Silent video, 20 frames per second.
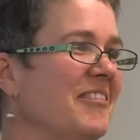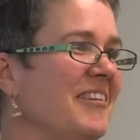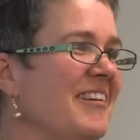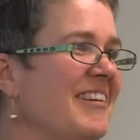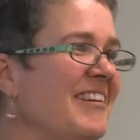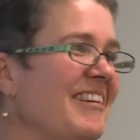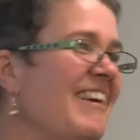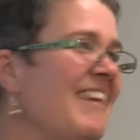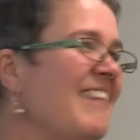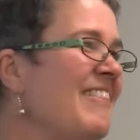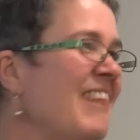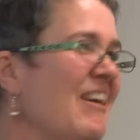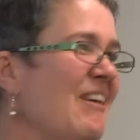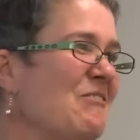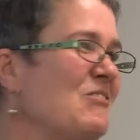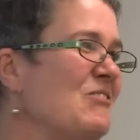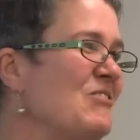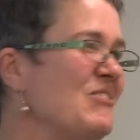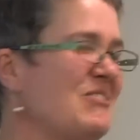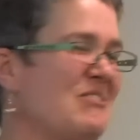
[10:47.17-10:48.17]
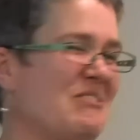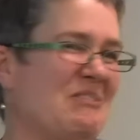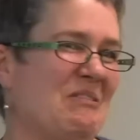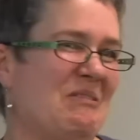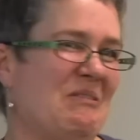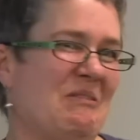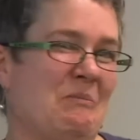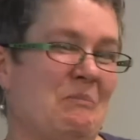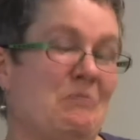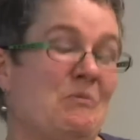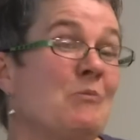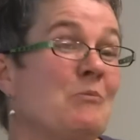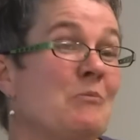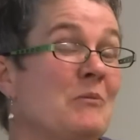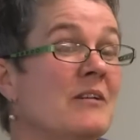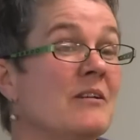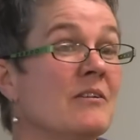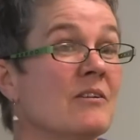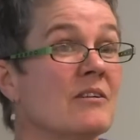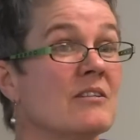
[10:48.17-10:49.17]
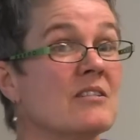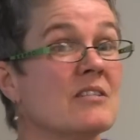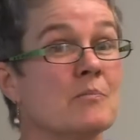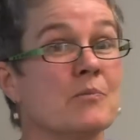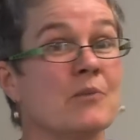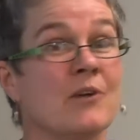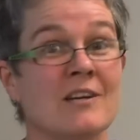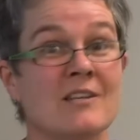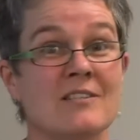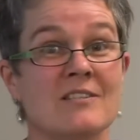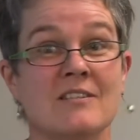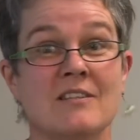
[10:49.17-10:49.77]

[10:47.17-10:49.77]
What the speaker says: And again, that was probably not a surprise